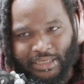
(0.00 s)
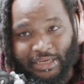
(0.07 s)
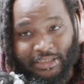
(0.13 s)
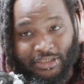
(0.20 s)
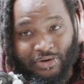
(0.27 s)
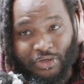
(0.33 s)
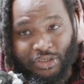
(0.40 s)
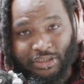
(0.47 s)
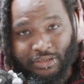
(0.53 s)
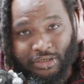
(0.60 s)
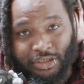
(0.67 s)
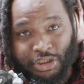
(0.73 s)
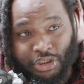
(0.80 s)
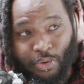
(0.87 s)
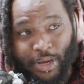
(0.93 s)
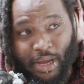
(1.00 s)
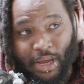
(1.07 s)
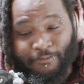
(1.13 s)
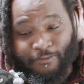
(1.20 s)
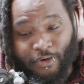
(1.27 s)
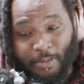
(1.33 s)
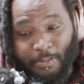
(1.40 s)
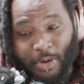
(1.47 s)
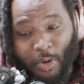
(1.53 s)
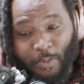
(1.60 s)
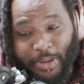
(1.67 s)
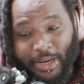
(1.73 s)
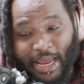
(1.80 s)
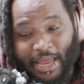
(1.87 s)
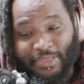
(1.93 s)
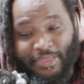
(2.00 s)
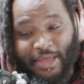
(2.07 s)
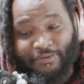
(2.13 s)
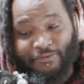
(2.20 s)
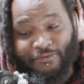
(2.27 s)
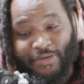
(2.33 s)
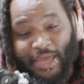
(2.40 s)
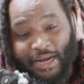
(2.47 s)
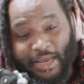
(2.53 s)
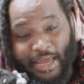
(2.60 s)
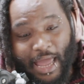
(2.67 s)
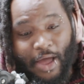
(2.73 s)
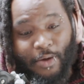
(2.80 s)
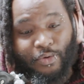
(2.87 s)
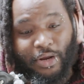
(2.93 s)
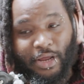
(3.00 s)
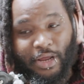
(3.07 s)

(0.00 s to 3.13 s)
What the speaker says: it starts showing up for a moment and then fading out